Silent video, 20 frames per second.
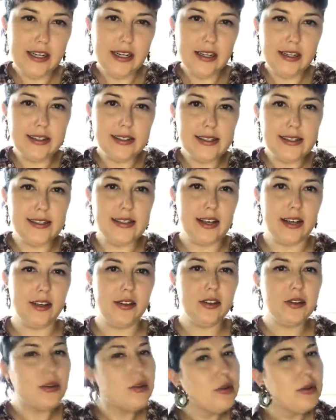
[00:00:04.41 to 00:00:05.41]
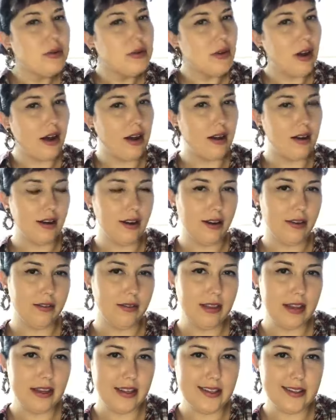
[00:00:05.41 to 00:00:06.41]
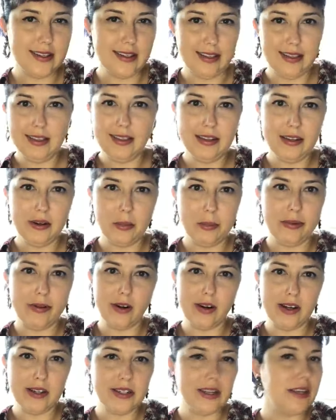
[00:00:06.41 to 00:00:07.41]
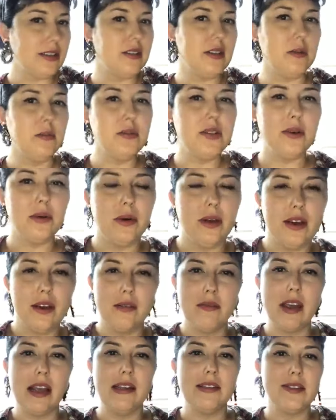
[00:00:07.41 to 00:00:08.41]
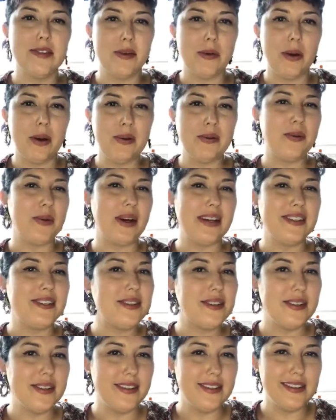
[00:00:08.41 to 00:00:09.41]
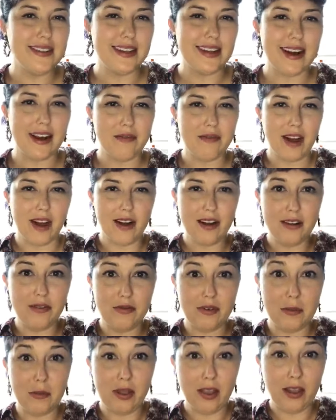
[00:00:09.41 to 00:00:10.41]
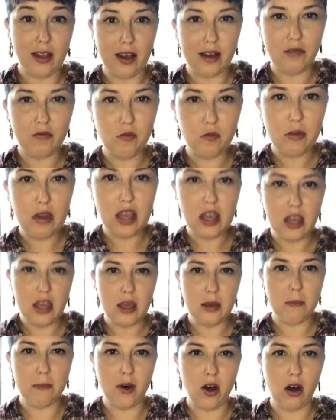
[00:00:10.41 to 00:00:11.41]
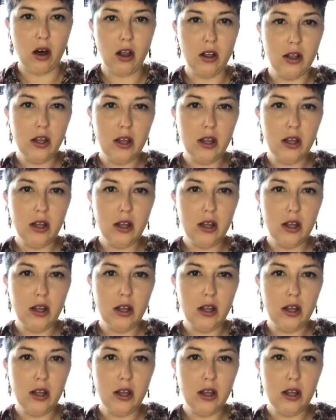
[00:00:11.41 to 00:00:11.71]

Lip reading: It is day 2 of this little project I'm doing of answering questions that I've gotten from a lot of people.